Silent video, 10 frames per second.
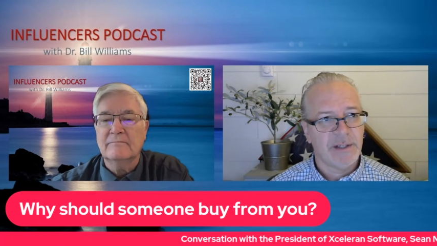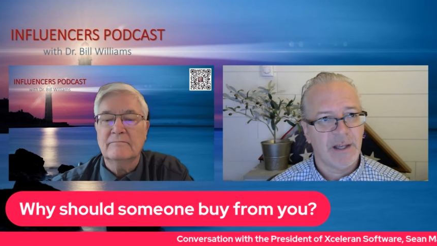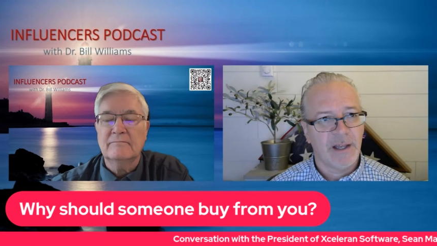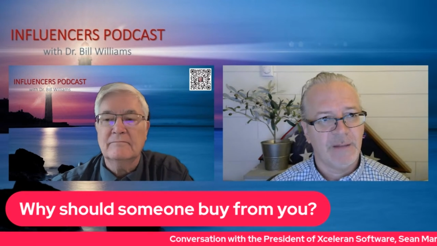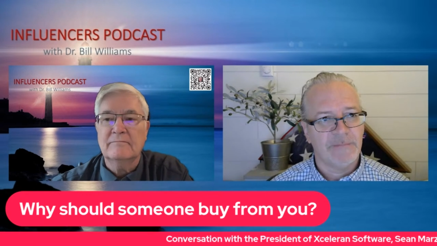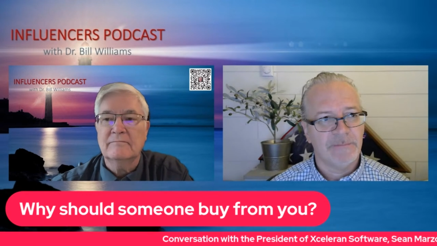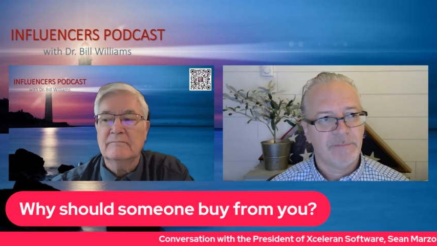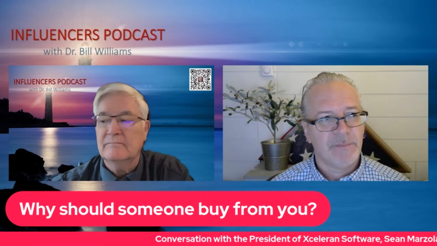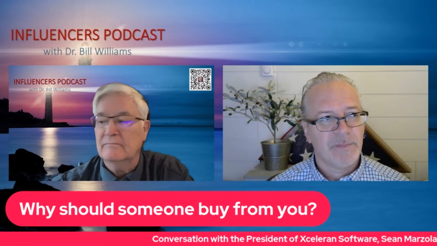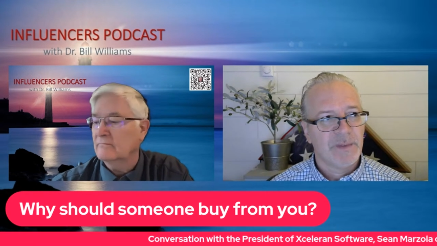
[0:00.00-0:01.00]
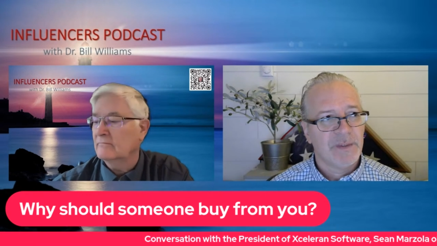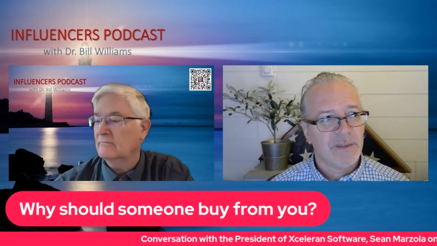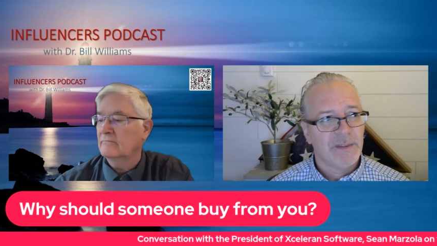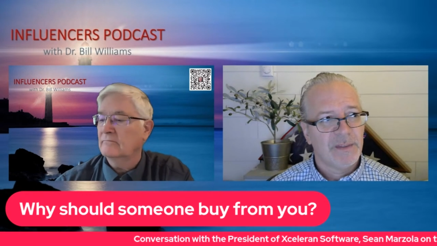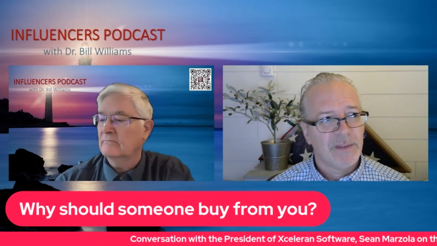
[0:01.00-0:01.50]
Speaker 1: um,
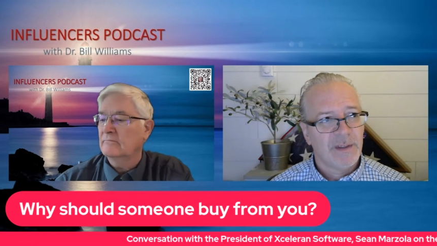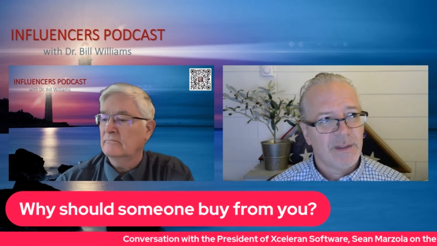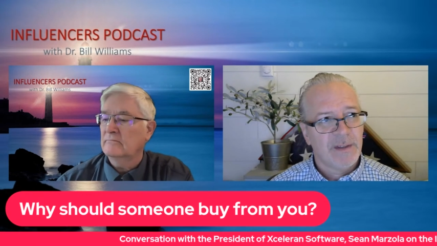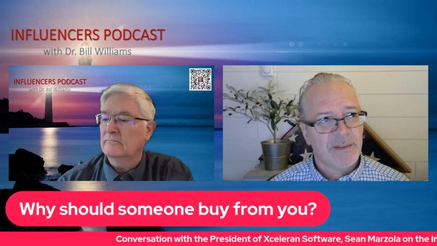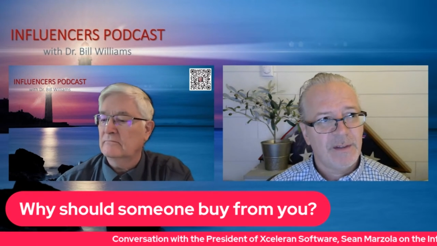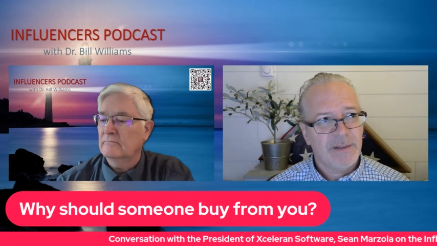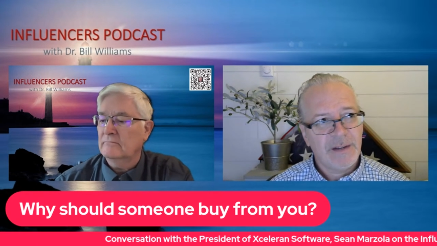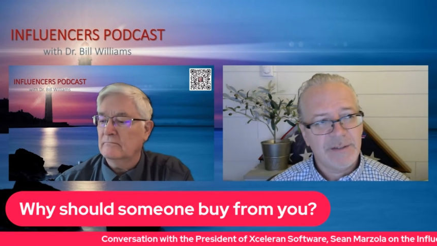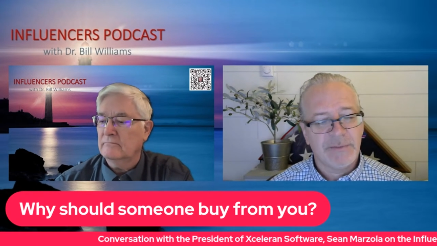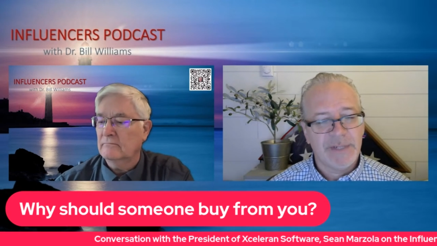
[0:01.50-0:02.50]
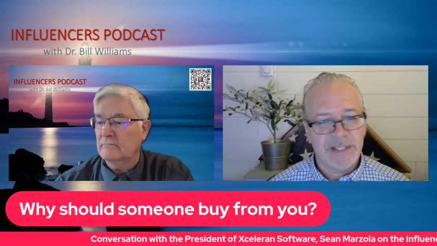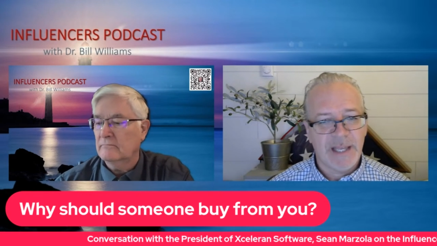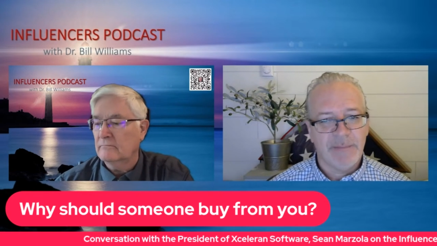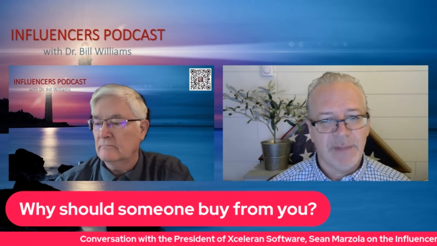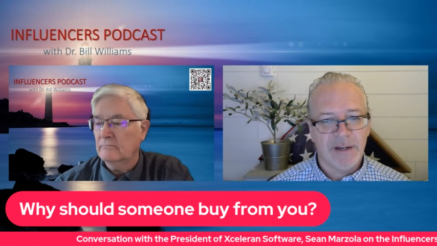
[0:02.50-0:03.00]
th- there's a
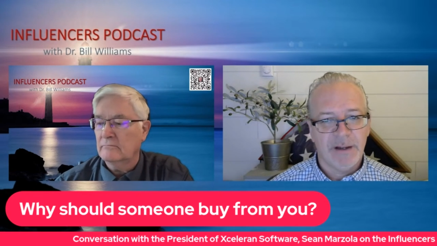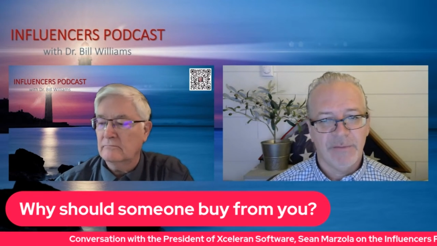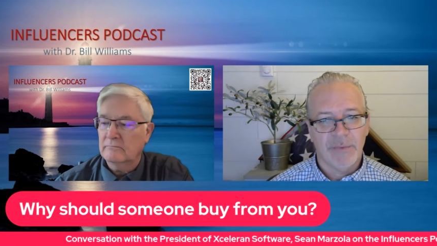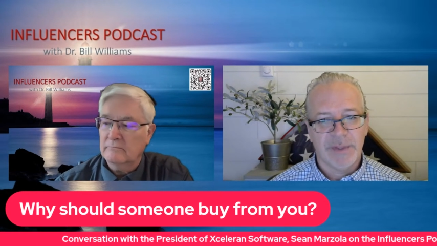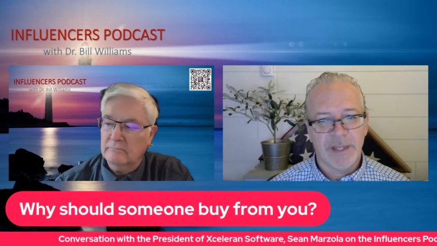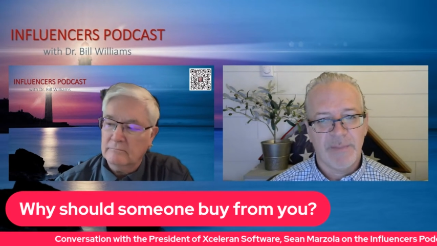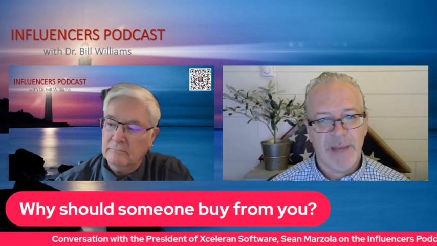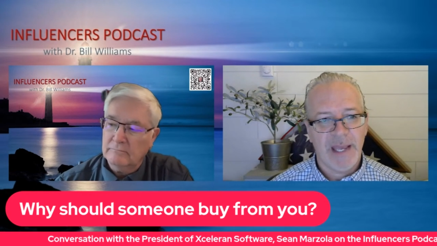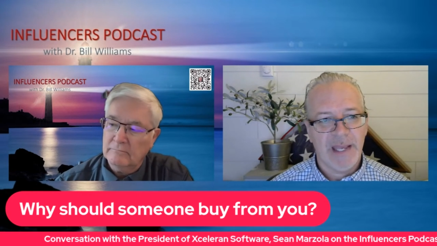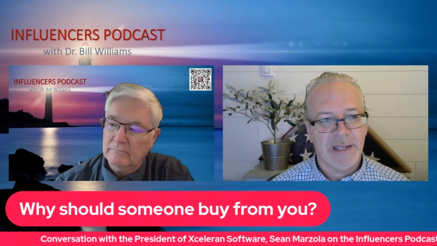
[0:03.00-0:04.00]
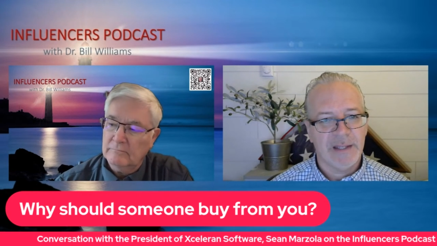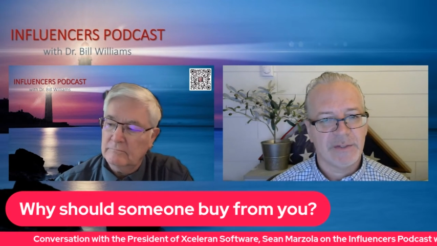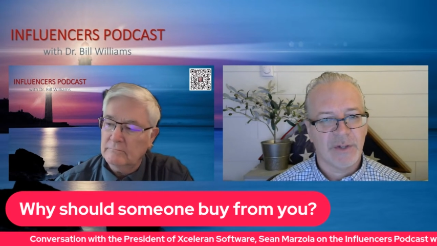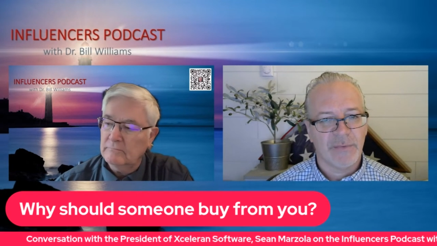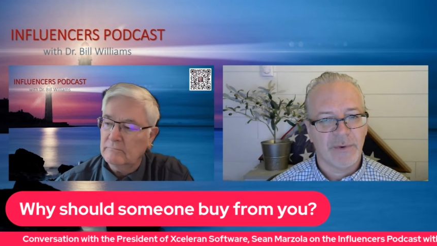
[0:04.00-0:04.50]
resentment of what they pay in
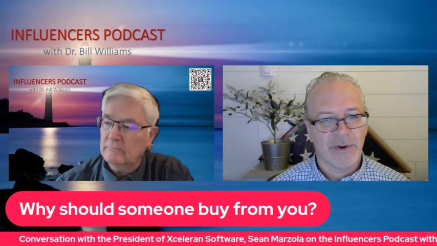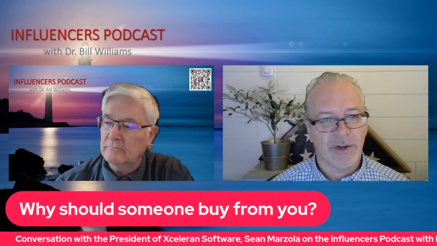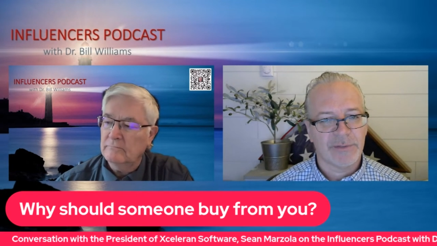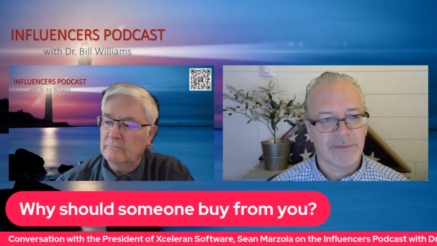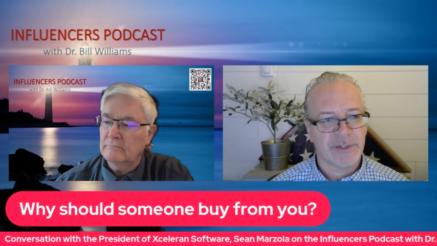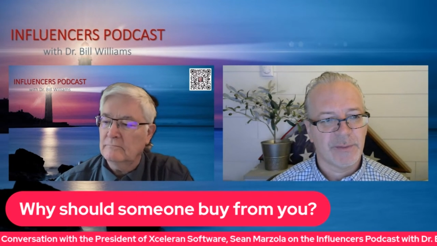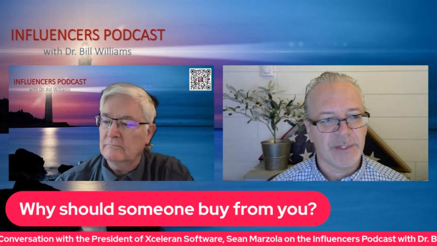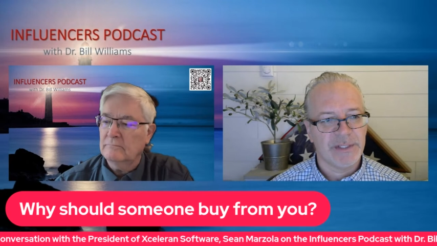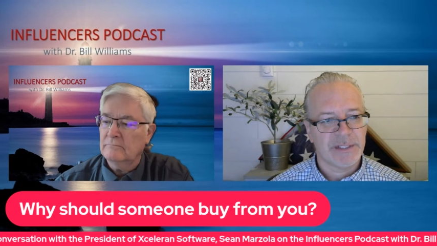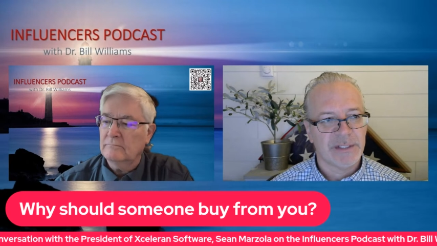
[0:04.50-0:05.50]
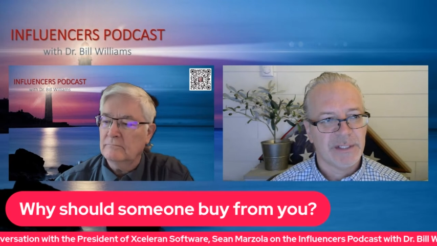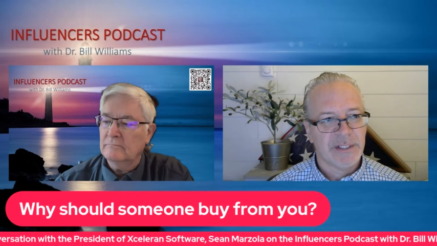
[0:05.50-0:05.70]
software costs for some reason.